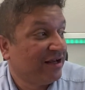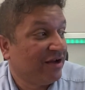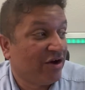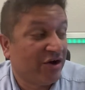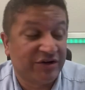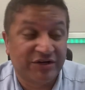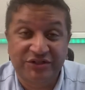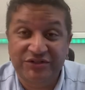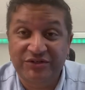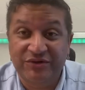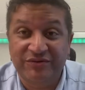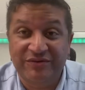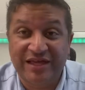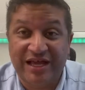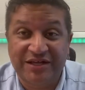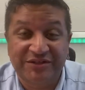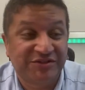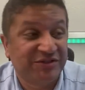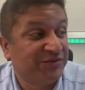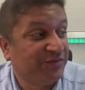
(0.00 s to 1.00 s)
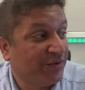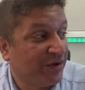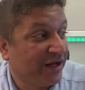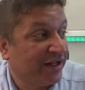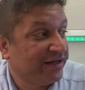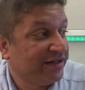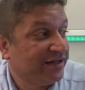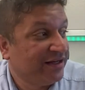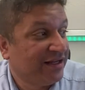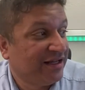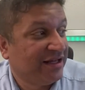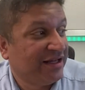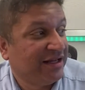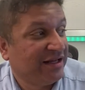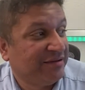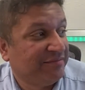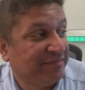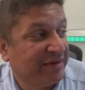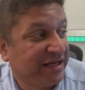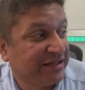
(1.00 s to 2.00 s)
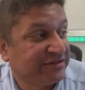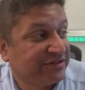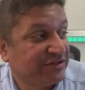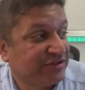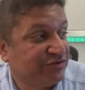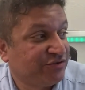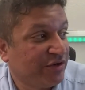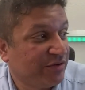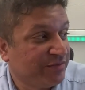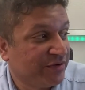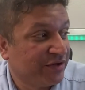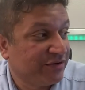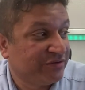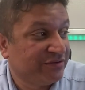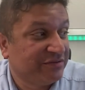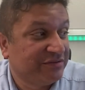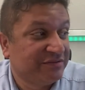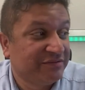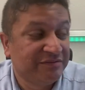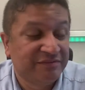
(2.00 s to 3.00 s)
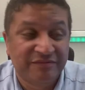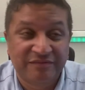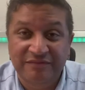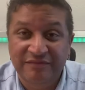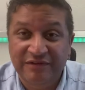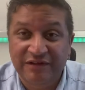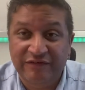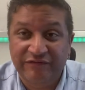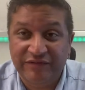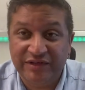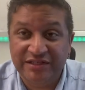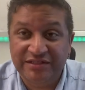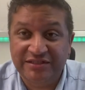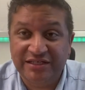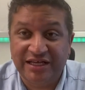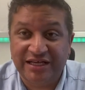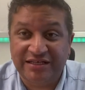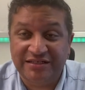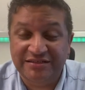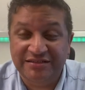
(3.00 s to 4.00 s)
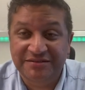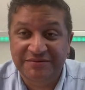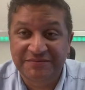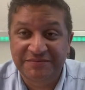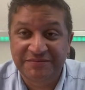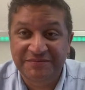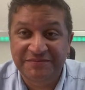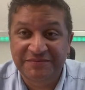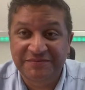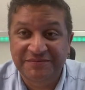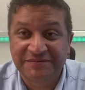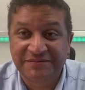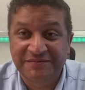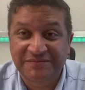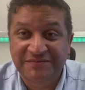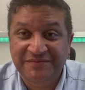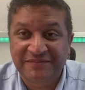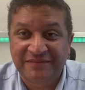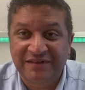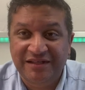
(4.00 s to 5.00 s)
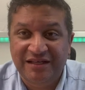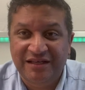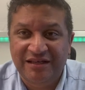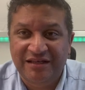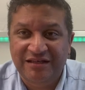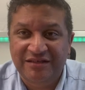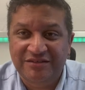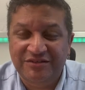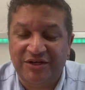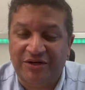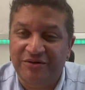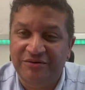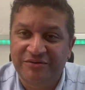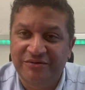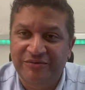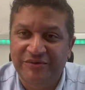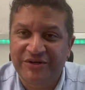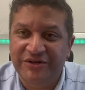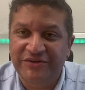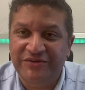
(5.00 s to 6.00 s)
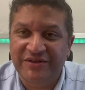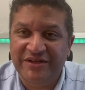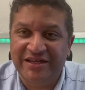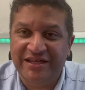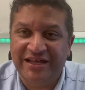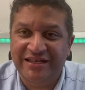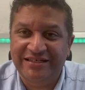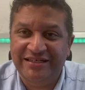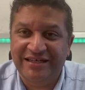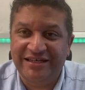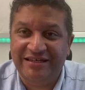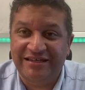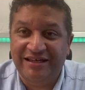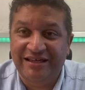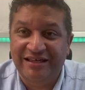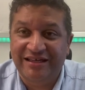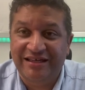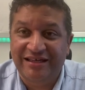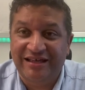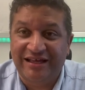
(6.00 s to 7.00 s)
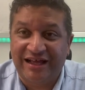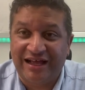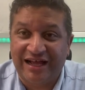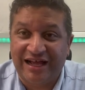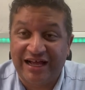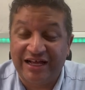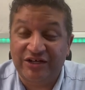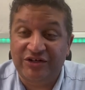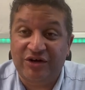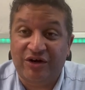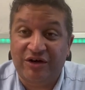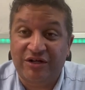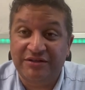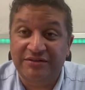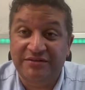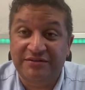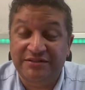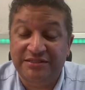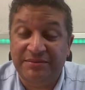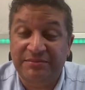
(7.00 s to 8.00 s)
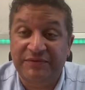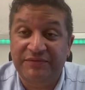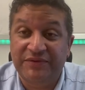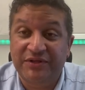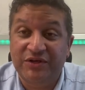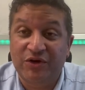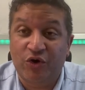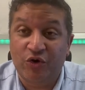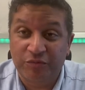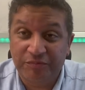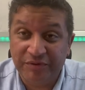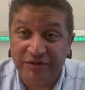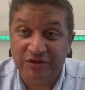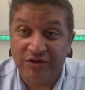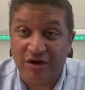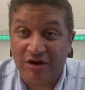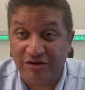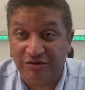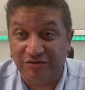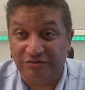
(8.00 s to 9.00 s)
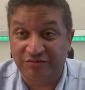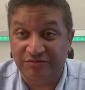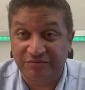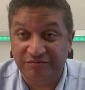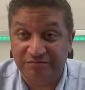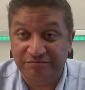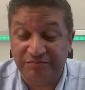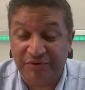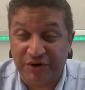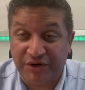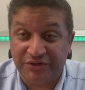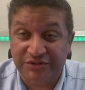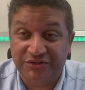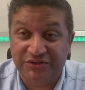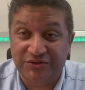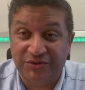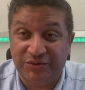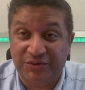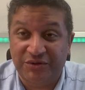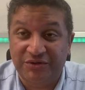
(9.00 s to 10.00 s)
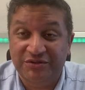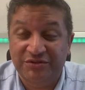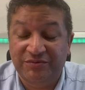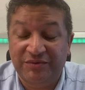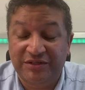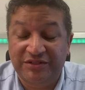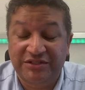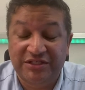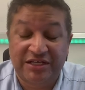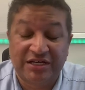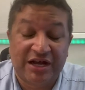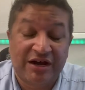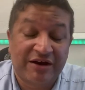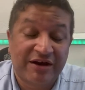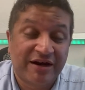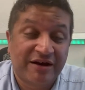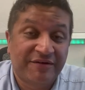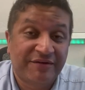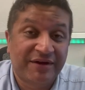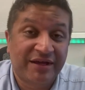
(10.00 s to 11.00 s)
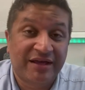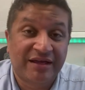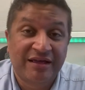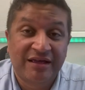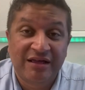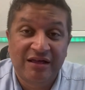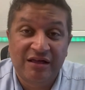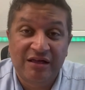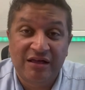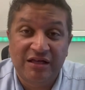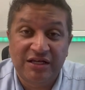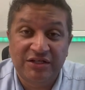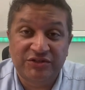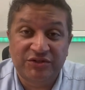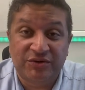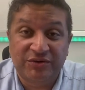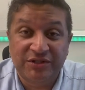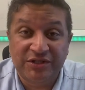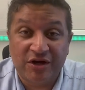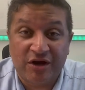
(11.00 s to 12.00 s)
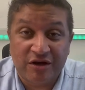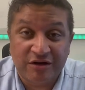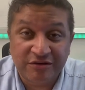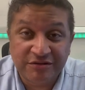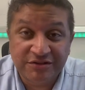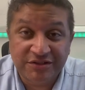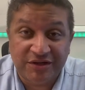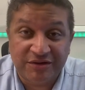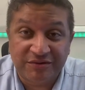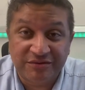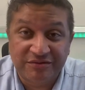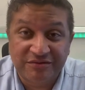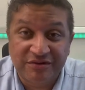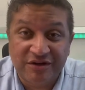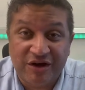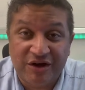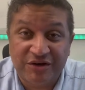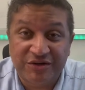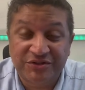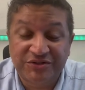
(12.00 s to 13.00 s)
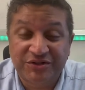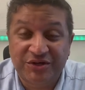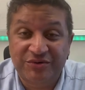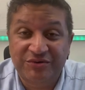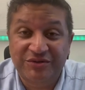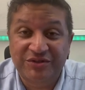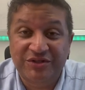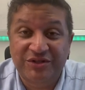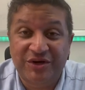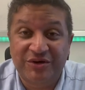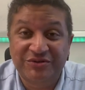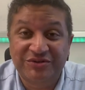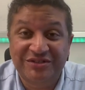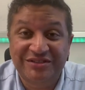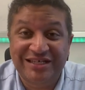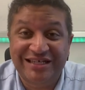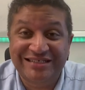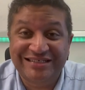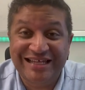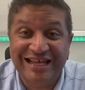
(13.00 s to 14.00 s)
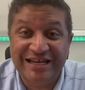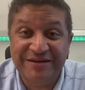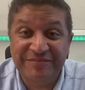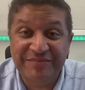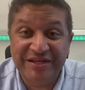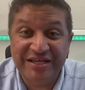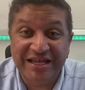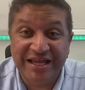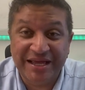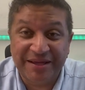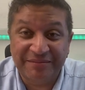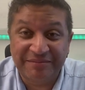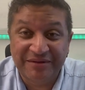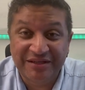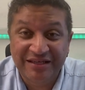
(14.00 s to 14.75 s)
on a 2001 Mazda Tribute V6. So what do you think I did? I called some of the open auto parts stores, which in our area is only AutoZone. AutoZone closes at 10 p.m.